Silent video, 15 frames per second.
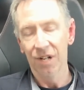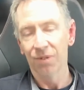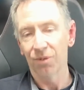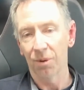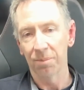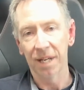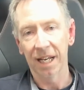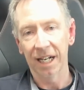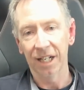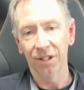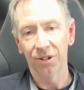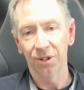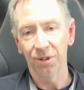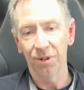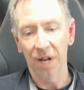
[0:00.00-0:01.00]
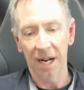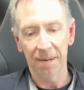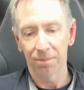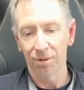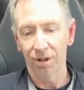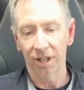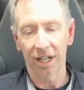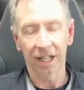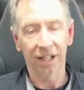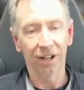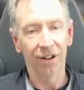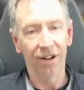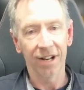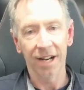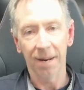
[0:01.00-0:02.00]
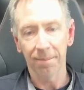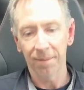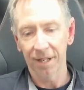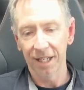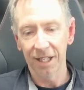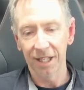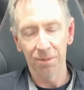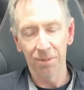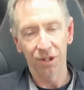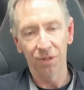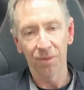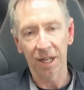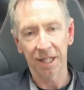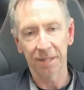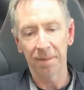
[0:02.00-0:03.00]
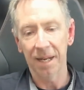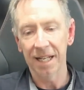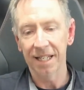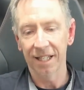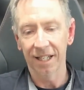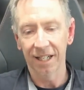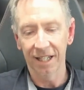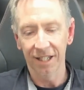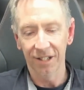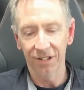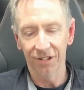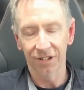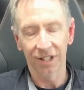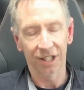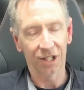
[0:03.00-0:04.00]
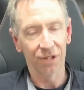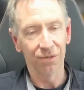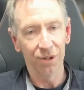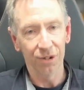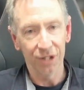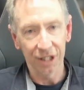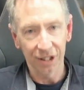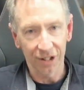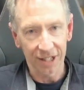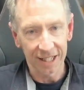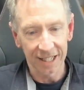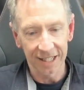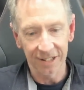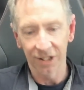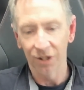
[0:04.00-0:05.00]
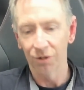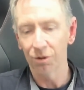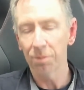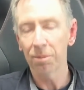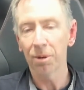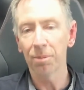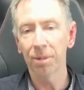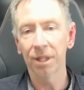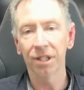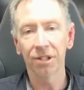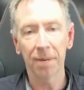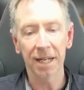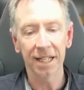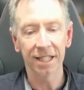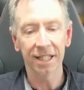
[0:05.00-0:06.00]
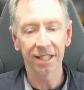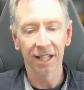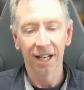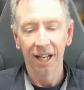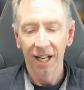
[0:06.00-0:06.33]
from getting to a product lineup in the immersive wax space that is confusing like it is in the drip lubricant space.